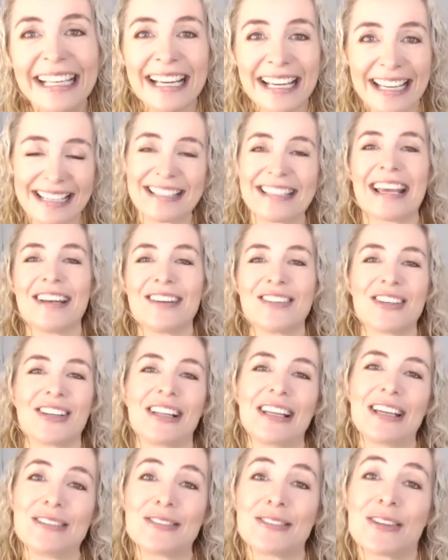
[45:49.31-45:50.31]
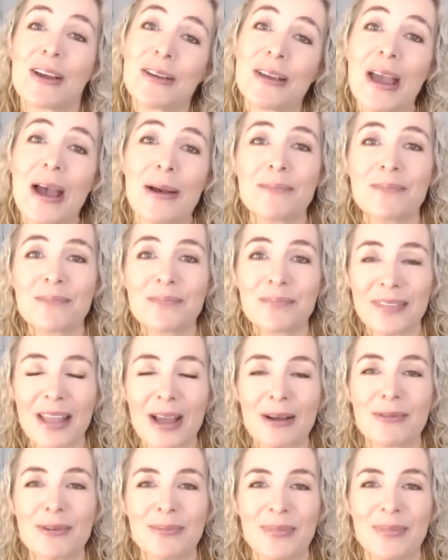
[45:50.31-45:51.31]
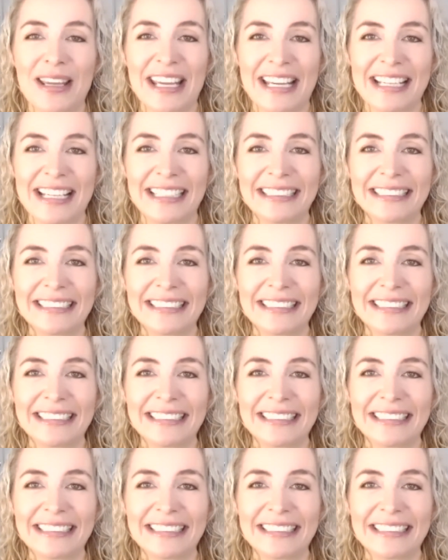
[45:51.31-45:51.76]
essentially. So yeah, that would be it.